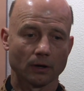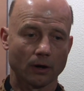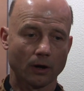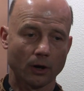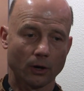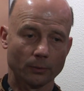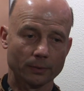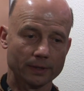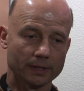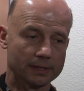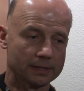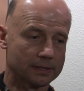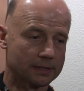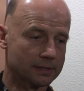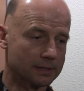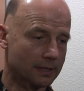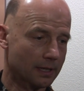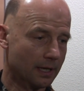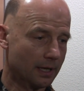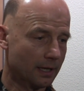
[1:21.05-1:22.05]

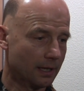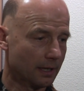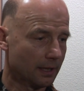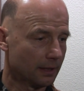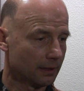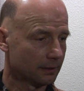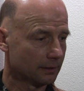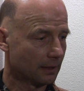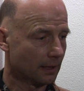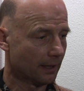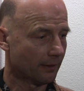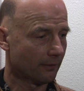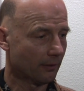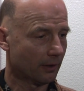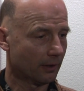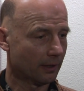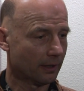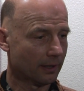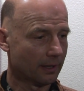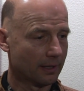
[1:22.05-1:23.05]
Always,
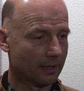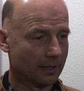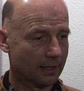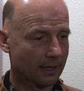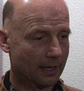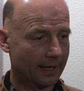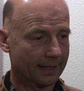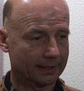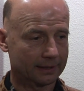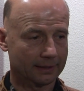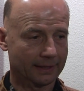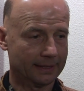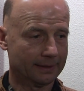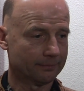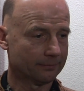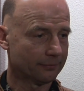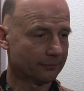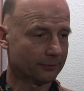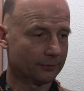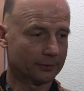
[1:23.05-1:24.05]
I
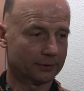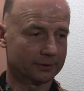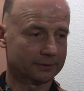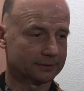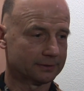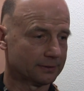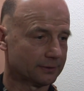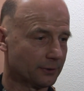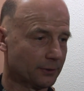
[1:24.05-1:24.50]
claimed for